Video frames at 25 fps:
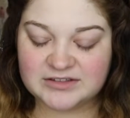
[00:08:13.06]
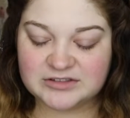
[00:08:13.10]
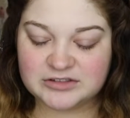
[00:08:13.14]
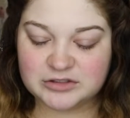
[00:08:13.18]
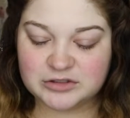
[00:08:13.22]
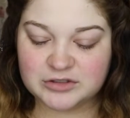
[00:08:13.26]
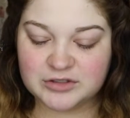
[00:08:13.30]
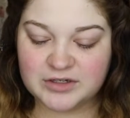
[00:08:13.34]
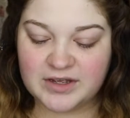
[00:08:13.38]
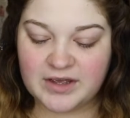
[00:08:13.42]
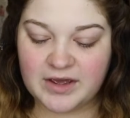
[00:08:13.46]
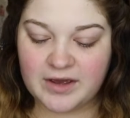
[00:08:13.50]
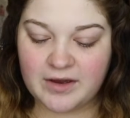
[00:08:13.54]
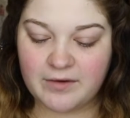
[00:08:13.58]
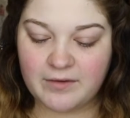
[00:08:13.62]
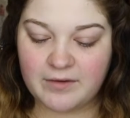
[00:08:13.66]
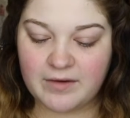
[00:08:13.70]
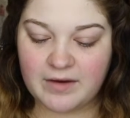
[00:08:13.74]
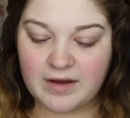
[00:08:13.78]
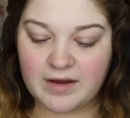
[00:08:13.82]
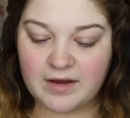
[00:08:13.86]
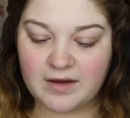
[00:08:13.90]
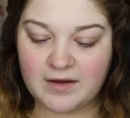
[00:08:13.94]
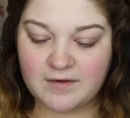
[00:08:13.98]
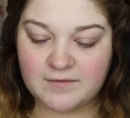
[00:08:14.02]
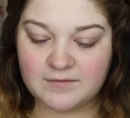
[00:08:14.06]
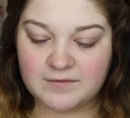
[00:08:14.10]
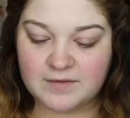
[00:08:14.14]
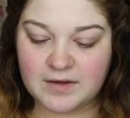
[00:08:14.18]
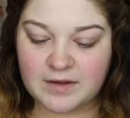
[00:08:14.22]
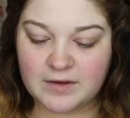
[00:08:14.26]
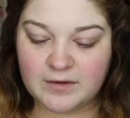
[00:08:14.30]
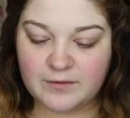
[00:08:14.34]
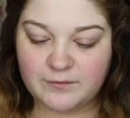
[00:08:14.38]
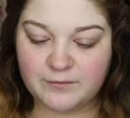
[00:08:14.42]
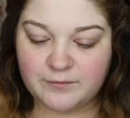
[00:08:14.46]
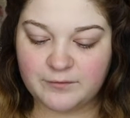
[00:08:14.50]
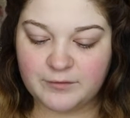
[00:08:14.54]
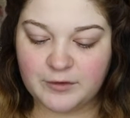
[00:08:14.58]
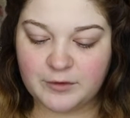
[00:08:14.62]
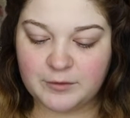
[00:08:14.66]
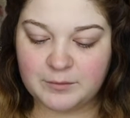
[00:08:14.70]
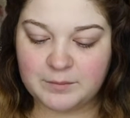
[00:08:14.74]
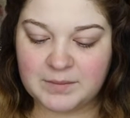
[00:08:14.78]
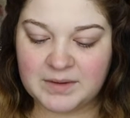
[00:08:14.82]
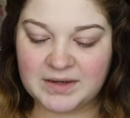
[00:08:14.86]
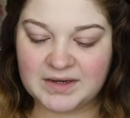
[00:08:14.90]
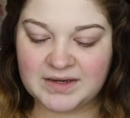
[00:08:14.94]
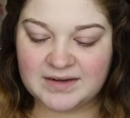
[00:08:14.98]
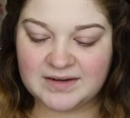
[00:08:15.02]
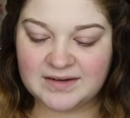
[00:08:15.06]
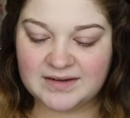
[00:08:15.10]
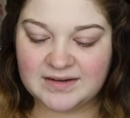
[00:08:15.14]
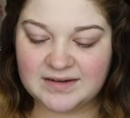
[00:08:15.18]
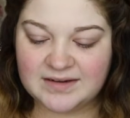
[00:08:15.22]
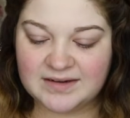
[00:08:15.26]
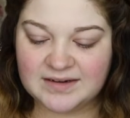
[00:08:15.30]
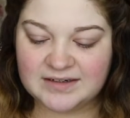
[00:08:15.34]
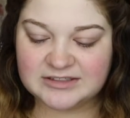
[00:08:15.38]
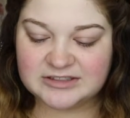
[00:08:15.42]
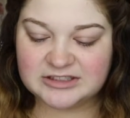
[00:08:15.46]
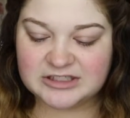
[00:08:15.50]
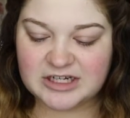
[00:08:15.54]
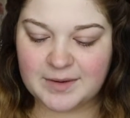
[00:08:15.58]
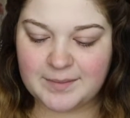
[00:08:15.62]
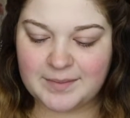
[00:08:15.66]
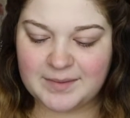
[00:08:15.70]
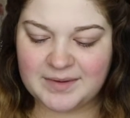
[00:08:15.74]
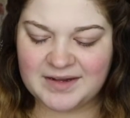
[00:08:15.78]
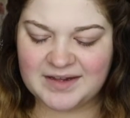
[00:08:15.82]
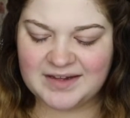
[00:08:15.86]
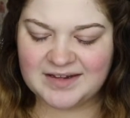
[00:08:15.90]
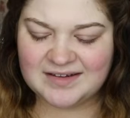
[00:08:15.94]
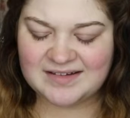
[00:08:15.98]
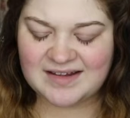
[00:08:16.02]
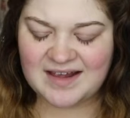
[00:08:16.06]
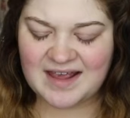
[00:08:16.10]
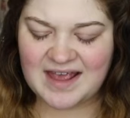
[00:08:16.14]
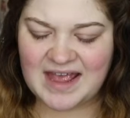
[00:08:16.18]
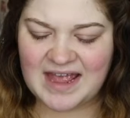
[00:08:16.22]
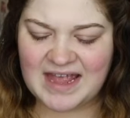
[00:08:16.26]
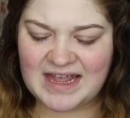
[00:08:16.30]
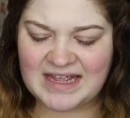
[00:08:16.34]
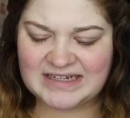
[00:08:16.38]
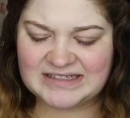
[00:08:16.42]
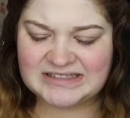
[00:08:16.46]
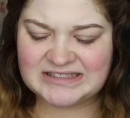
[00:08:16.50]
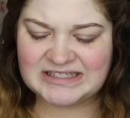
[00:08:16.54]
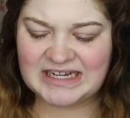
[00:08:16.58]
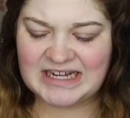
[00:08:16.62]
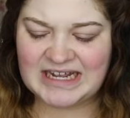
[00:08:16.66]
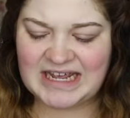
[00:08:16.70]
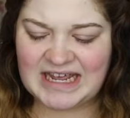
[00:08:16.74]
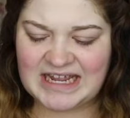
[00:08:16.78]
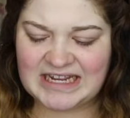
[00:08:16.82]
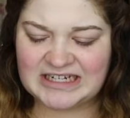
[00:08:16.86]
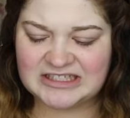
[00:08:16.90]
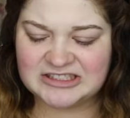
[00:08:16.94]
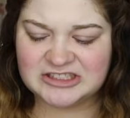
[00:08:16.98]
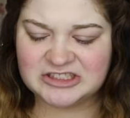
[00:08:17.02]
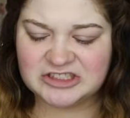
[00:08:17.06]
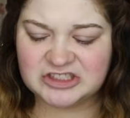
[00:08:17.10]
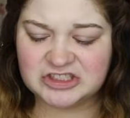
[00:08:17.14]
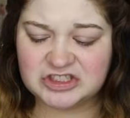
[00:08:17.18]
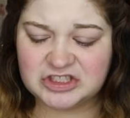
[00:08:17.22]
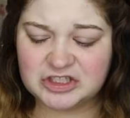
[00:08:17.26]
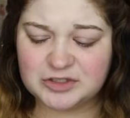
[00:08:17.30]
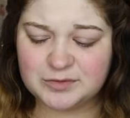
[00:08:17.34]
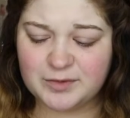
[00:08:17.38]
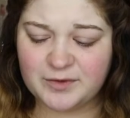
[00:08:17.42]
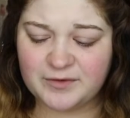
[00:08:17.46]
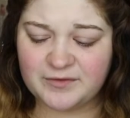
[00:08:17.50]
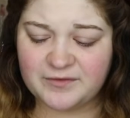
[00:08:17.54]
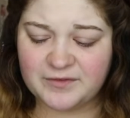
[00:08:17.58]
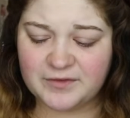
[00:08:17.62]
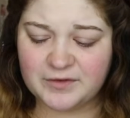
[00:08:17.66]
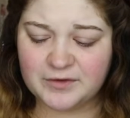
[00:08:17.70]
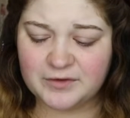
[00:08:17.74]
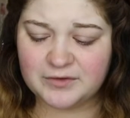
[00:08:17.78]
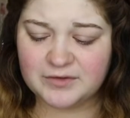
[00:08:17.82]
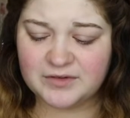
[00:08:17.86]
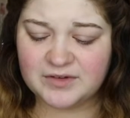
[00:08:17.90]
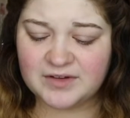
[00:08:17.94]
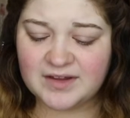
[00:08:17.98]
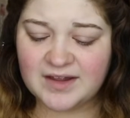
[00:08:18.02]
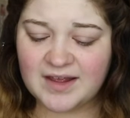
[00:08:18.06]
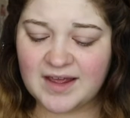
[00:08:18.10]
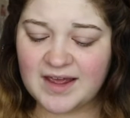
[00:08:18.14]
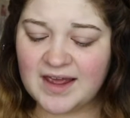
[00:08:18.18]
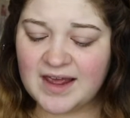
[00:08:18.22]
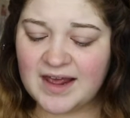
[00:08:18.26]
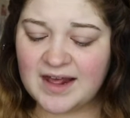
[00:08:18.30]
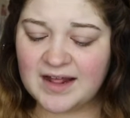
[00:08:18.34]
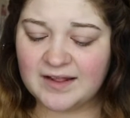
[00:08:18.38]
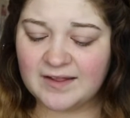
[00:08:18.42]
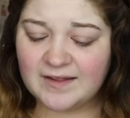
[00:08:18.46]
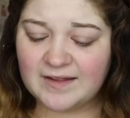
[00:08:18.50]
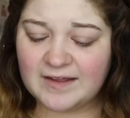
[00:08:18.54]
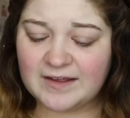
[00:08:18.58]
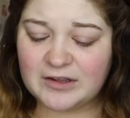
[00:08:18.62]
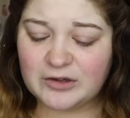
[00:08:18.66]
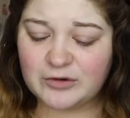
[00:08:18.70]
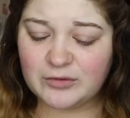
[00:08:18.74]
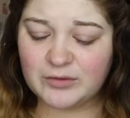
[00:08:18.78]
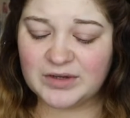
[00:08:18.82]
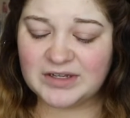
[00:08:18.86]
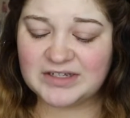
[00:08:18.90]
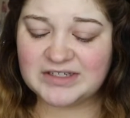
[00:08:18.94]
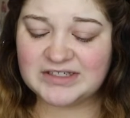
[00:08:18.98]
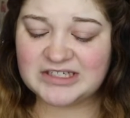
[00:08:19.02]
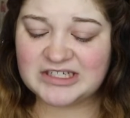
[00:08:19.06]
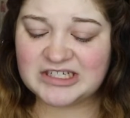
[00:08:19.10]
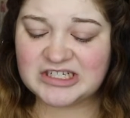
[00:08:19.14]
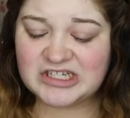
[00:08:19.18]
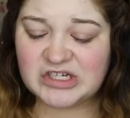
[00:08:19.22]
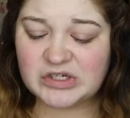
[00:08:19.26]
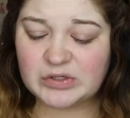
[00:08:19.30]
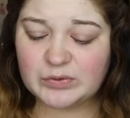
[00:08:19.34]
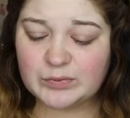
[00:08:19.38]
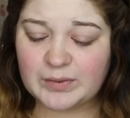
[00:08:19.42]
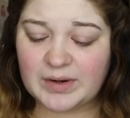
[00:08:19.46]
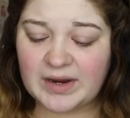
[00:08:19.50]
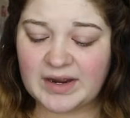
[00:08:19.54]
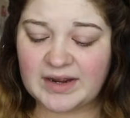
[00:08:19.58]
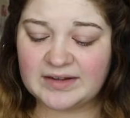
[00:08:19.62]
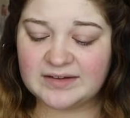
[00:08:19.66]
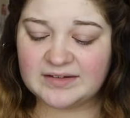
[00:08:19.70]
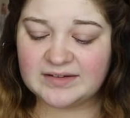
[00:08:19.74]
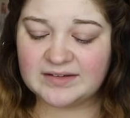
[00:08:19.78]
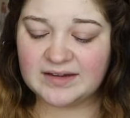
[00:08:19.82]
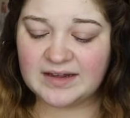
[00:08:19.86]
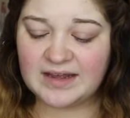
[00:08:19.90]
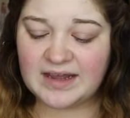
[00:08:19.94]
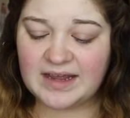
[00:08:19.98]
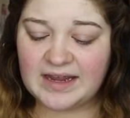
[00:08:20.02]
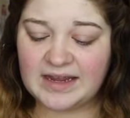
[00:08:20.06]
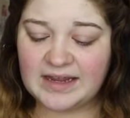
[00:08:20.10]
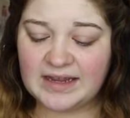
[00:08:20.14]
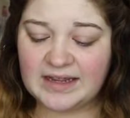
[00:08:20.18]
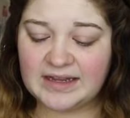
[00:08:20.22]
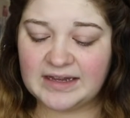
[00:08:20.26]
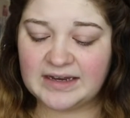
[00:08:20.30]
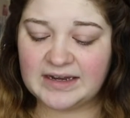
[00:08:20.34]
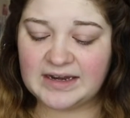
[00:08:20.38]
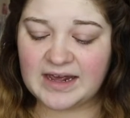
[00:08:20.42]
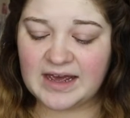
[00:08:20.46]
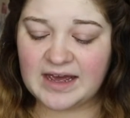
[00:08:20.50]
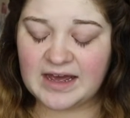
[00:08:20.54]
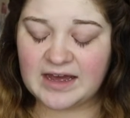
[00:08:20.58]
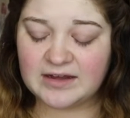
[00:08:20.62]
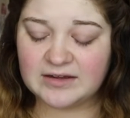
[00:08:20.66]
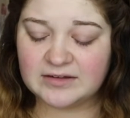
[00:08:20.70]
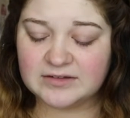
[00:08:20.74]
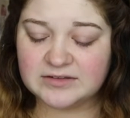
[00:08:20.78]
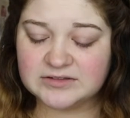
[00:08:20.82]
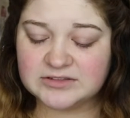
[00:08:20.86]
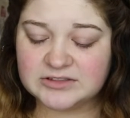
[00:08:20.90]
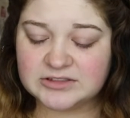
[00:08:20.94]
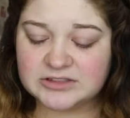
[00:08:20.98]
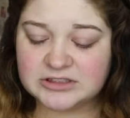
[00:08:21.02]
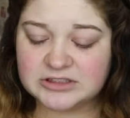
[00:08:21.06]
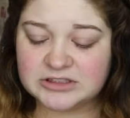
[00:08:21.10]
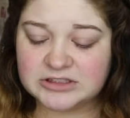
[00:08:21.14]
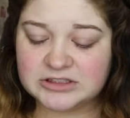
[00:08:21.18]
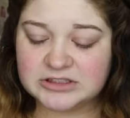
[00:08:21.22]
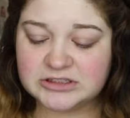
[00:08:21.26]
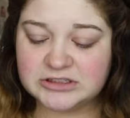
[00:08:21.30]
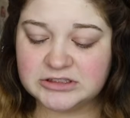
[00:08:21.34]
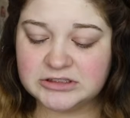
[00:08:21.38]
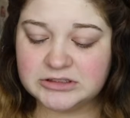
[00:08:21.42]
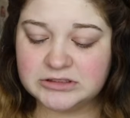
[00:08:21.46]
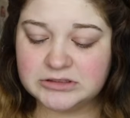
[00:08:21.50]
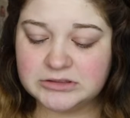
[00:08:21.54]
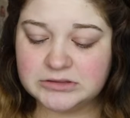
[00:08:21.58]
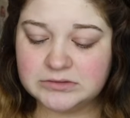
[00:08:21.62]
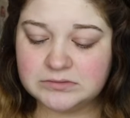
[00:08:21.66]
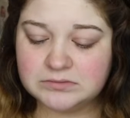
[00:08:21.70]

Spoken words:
trio of fermented Japanese anti-aging superfoods like green tea, rice, and algae